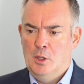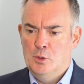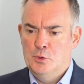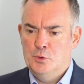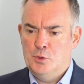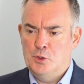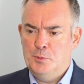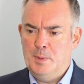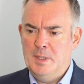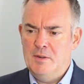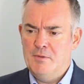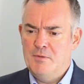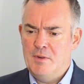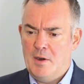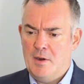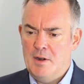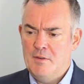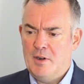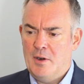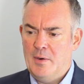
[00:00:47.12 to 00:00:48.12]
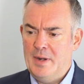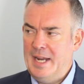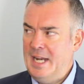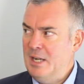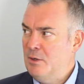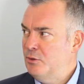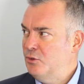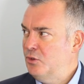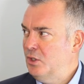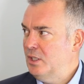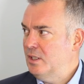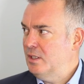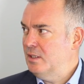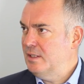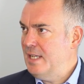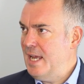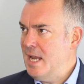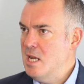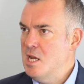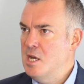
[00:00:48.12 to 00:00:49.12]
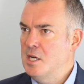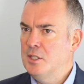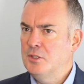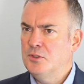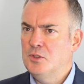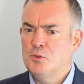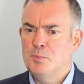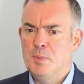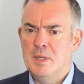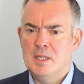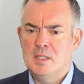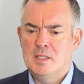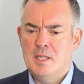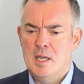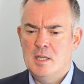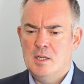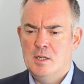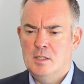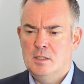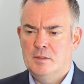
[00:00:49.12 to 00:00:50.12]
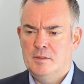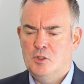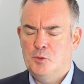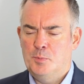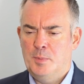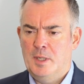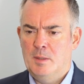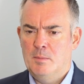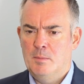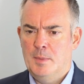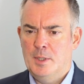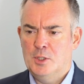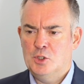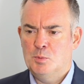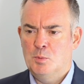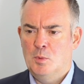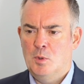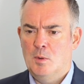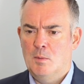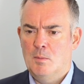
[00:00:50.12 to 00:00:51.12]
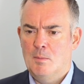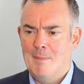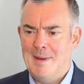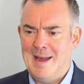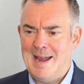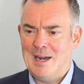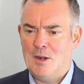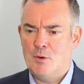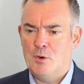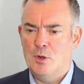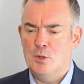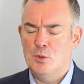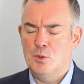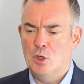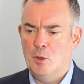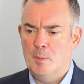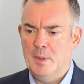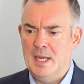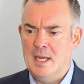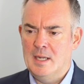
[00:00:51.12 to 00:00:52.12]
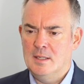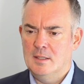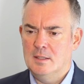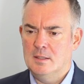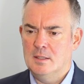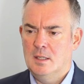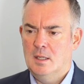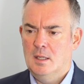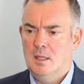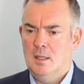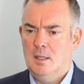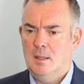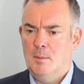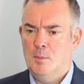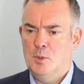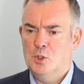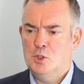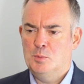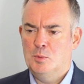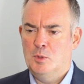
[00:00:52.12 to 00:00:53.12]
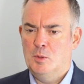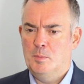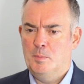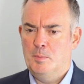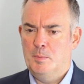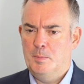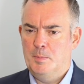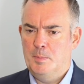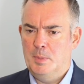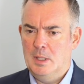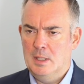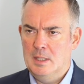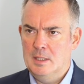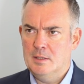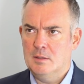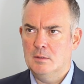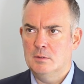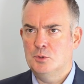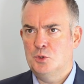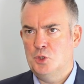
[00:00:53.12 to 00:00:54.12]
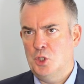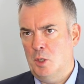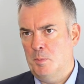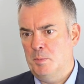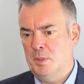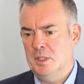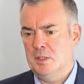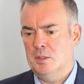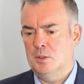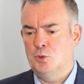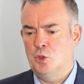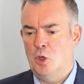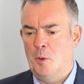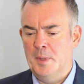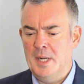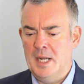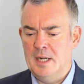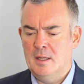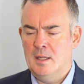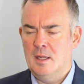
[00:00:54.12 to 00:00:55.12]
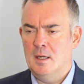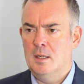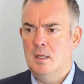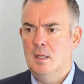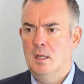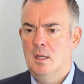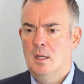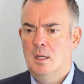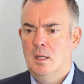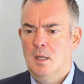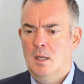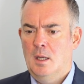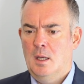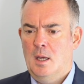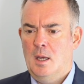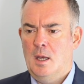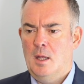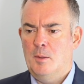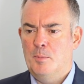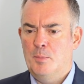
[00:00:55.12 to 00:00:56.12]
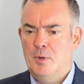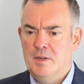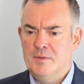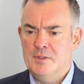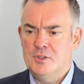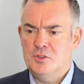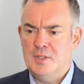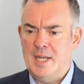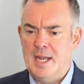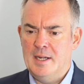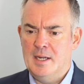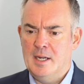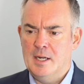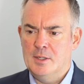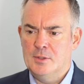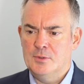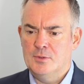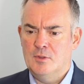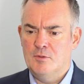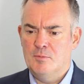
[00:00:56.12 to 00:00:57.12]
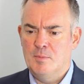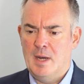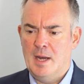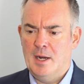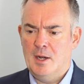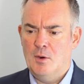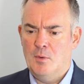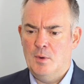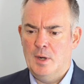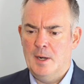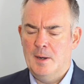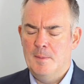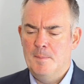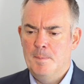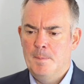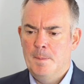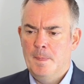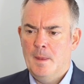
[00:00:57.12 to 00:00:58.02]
So it's been a very, very interesting 10 years. It's been a 10 years that's been much more macro dominated and much more political, geopolitical dominated than the previous 10 years of my career.